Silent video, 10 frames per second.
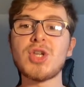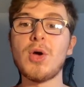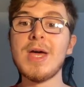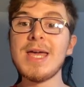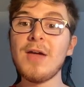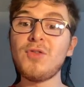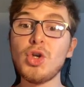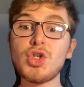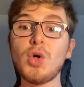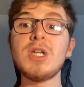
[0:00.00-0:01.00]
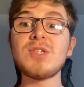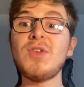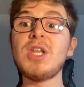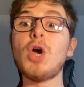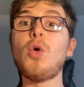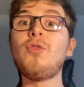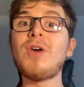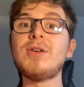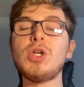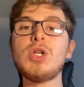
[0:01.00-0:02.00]
So if you enjoyed this video or
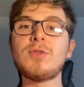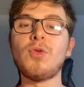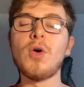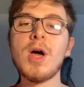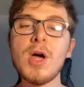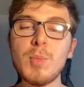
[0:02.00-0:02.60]
found it useful,